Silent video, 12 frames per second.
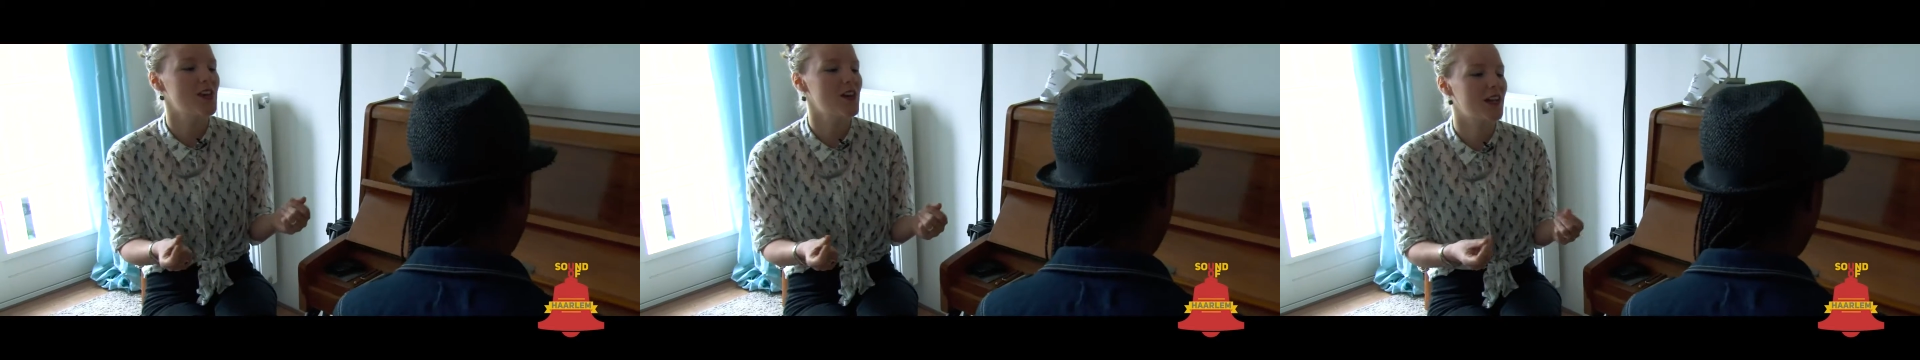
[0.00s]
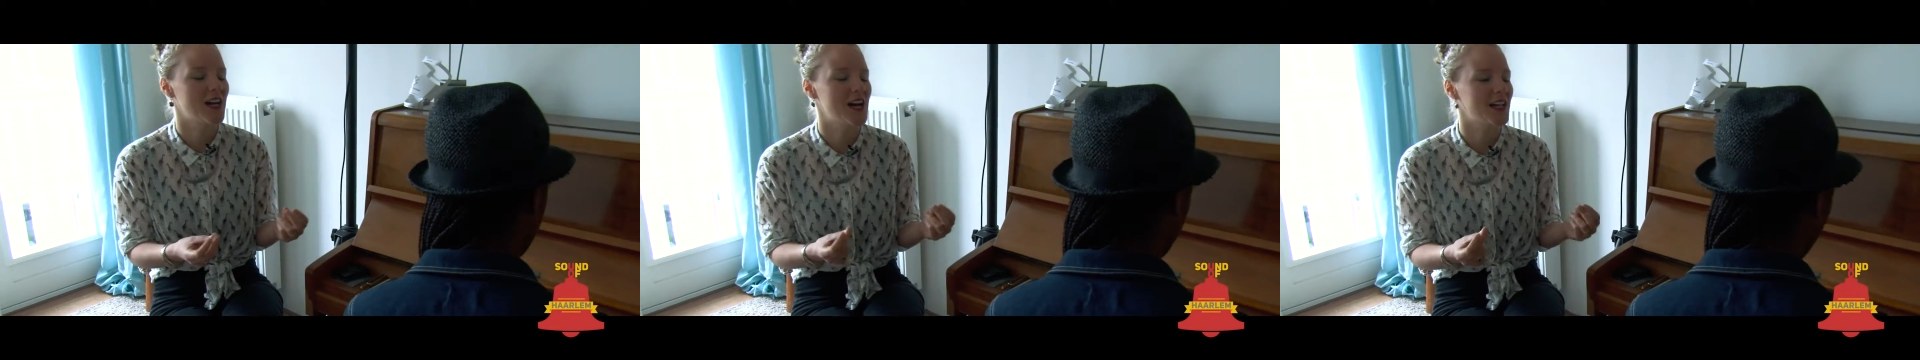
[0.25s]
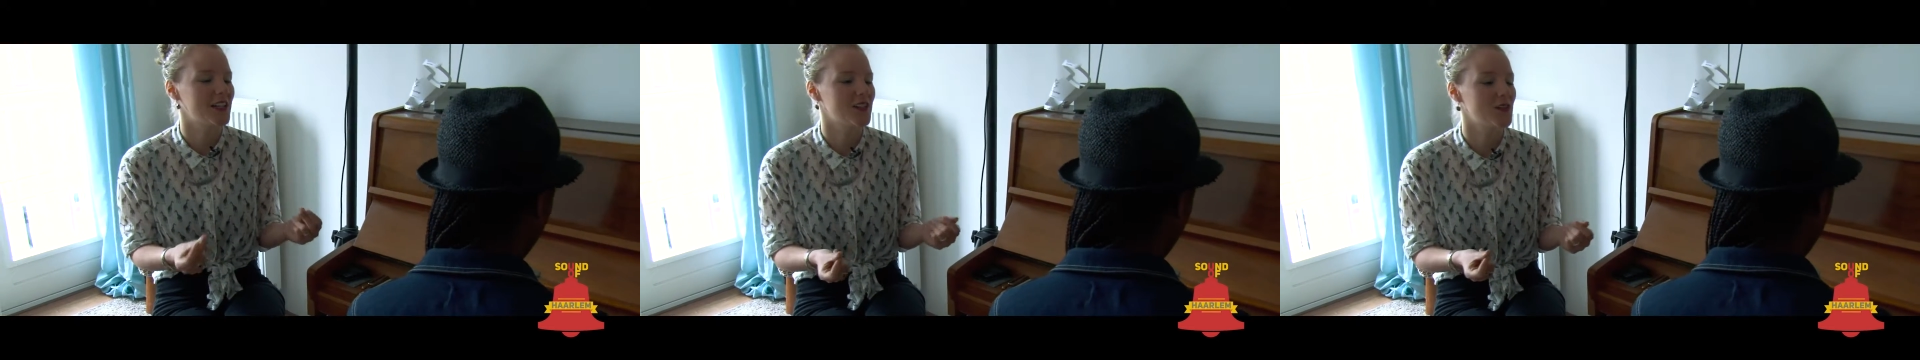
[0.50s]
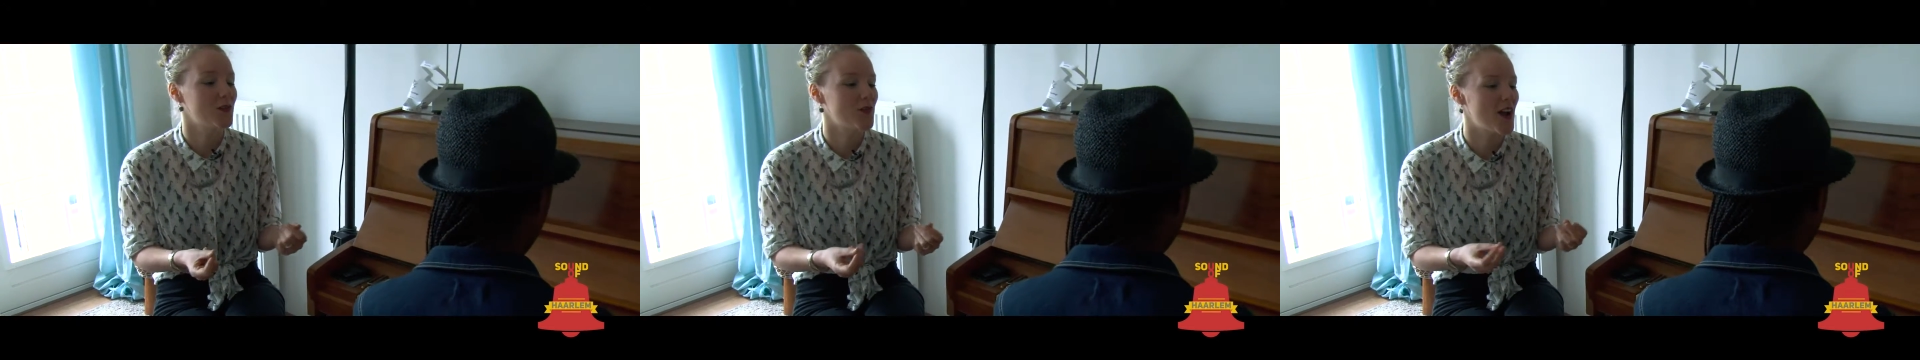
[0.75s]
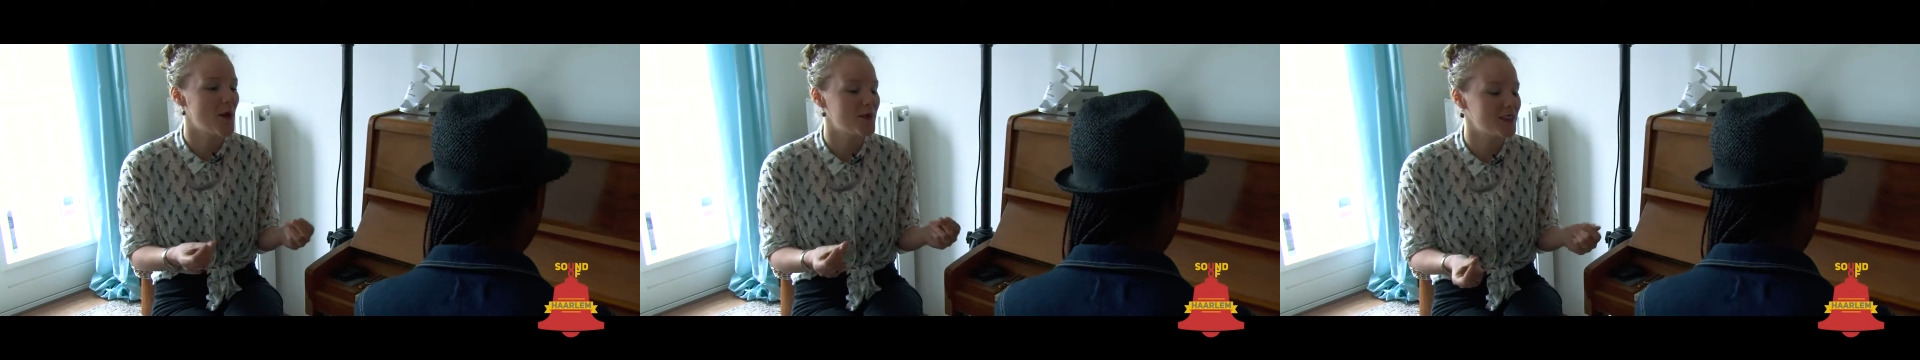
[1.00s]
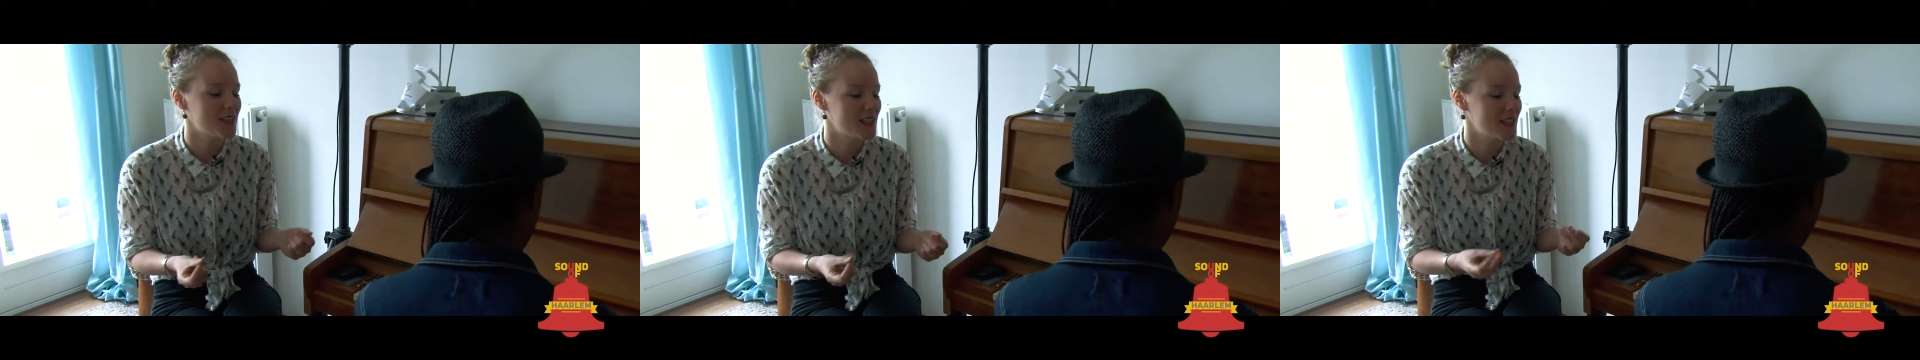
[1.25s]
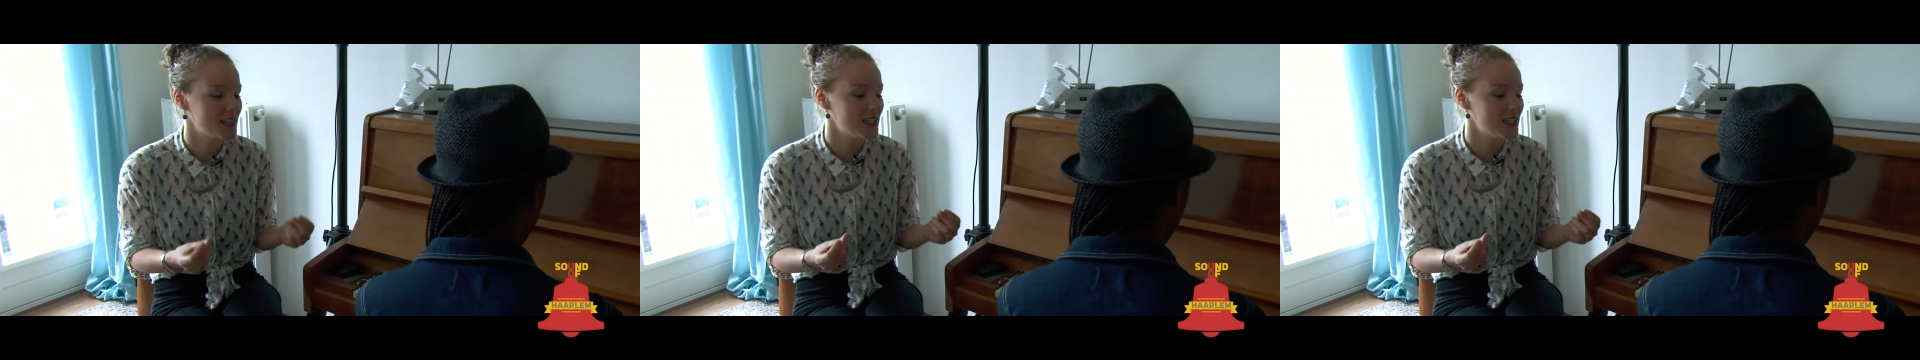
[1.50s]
they're kind of remedy,